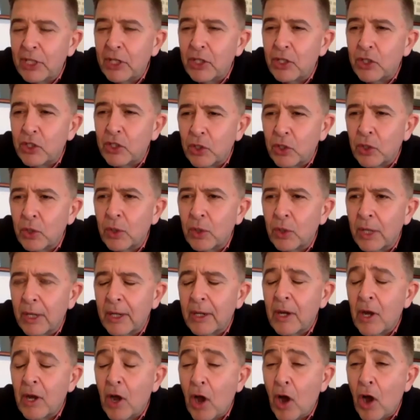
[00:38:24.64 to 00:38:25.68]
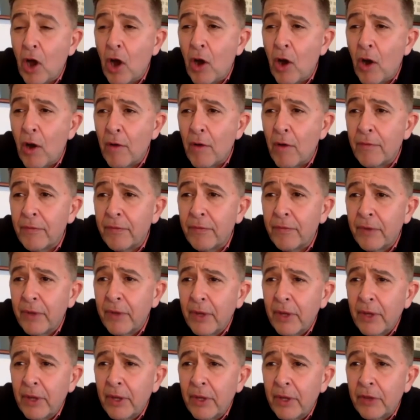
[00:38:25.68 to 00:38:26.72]
tour of
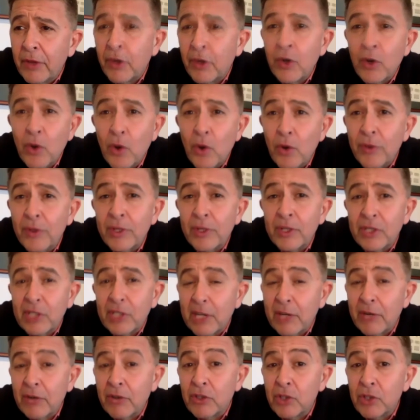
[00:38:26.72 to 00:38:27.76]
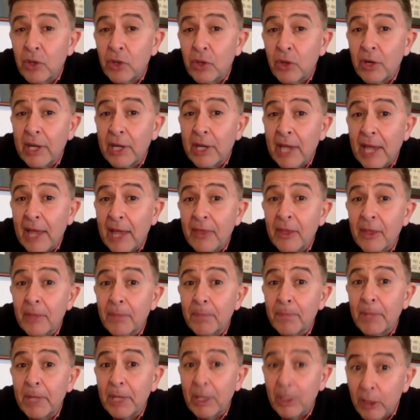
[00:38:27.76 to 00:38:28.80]
the Northern Territory and the
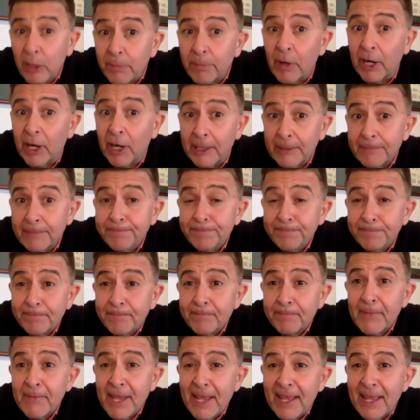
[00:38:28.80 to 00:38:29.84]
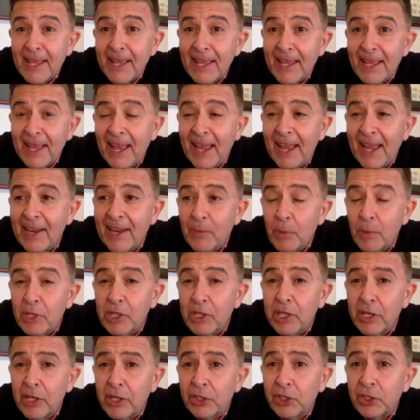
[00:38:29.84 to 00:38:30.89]
Pilbara, and we
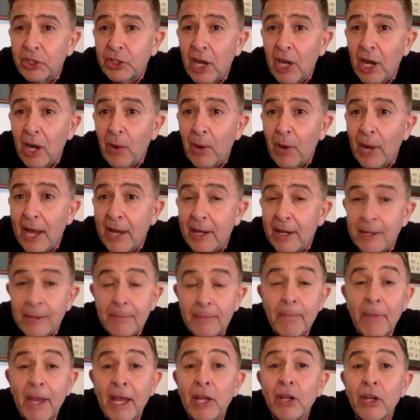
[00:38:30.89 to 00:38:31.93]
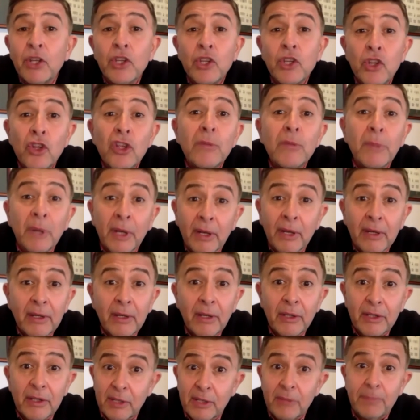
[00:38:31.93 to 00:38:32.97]
did a show out at Mount Newman,
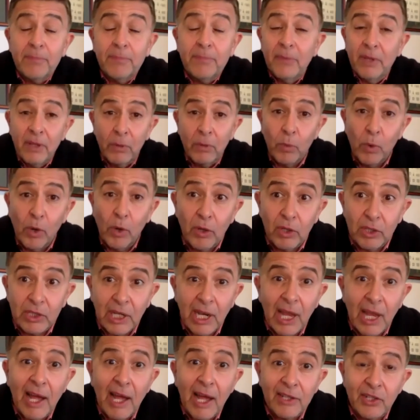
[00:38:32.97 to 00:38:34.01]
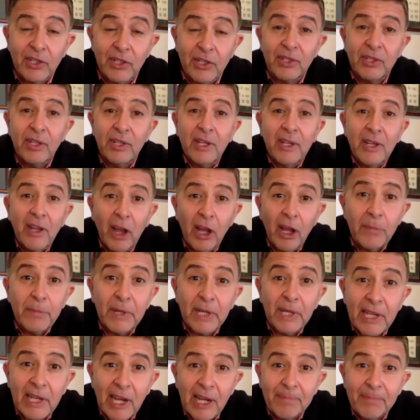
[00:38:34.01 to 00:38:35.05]
which is world's largest open
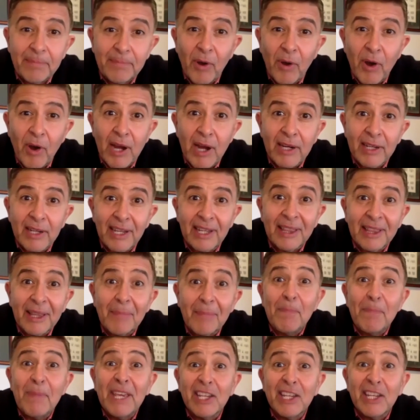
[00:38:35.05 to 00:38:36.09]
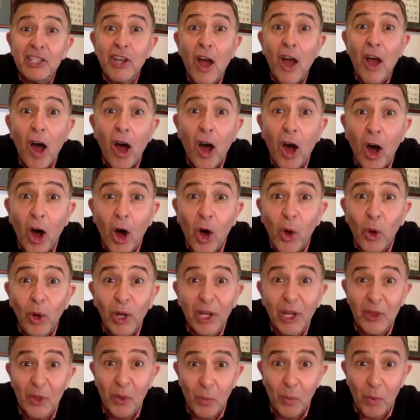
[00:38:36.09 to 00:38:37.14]
cut mine, the biggest hole
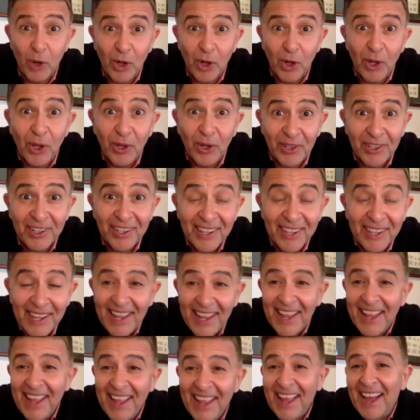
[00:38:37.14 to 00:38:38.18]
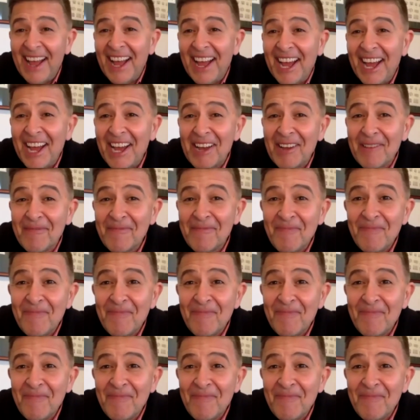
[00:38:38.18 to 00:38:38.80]
in the world. And